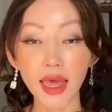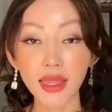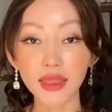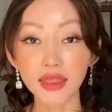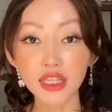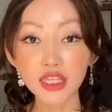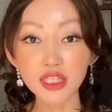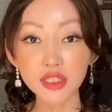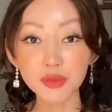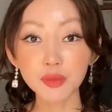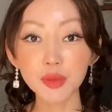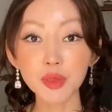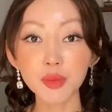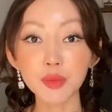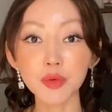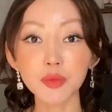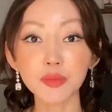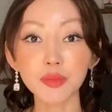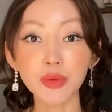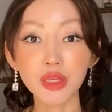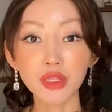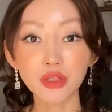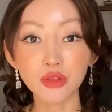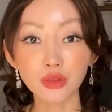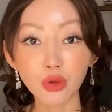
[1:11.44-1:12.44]
and these people
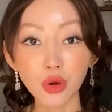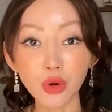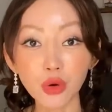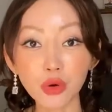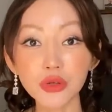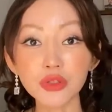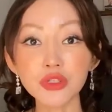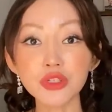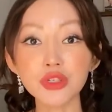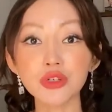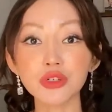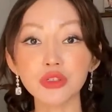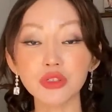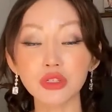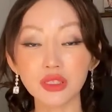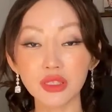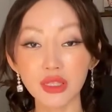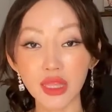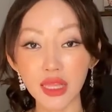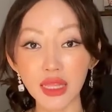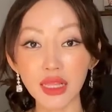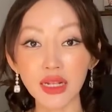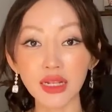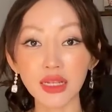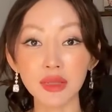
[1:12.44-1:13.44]
being tortured
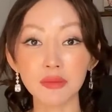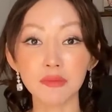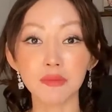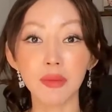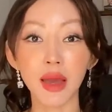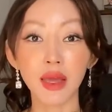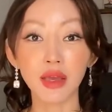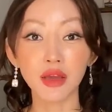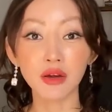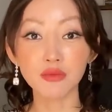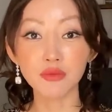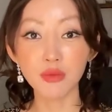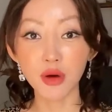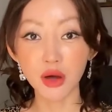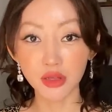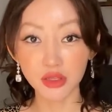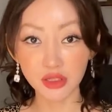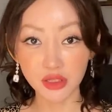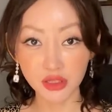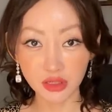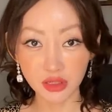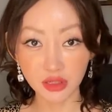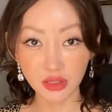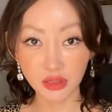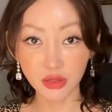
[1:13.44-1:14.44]
daily by a
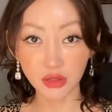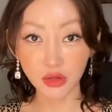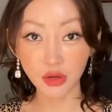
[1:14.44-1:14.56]
monster,